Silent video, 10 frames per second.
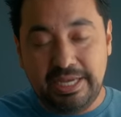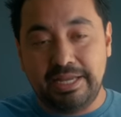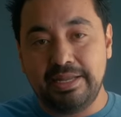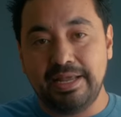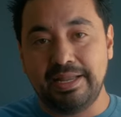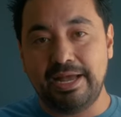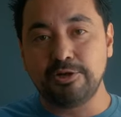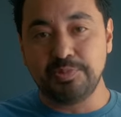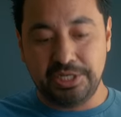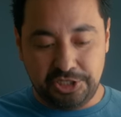it
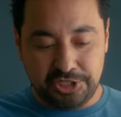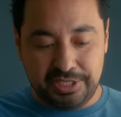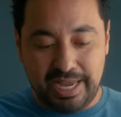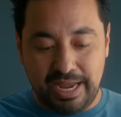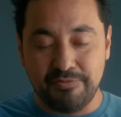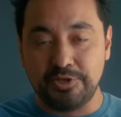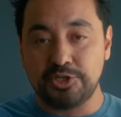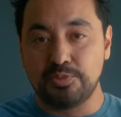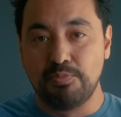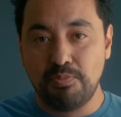allows me to just have
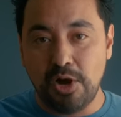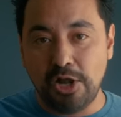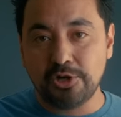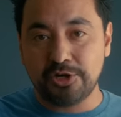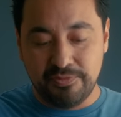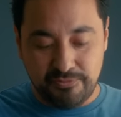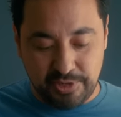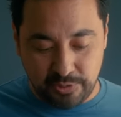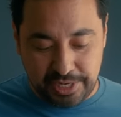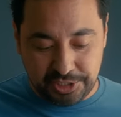this smaller
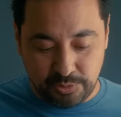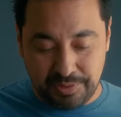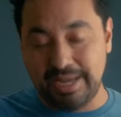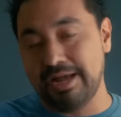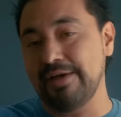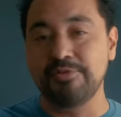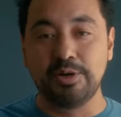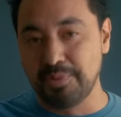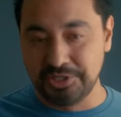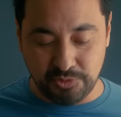configuration without
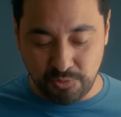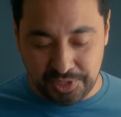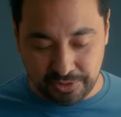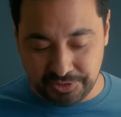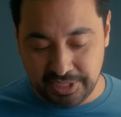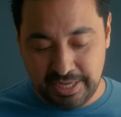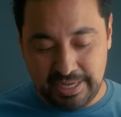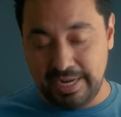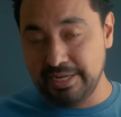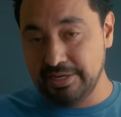having a bunch of wheels.
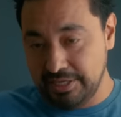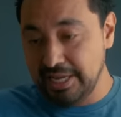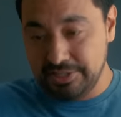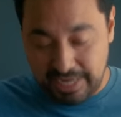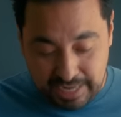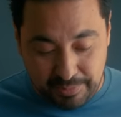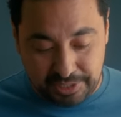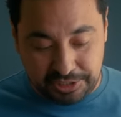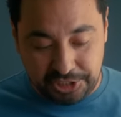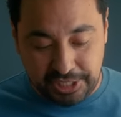And I can, again,
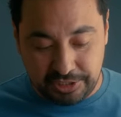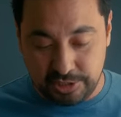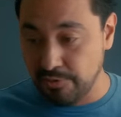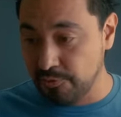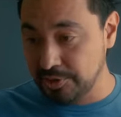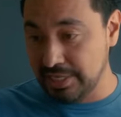dynamically change this. So for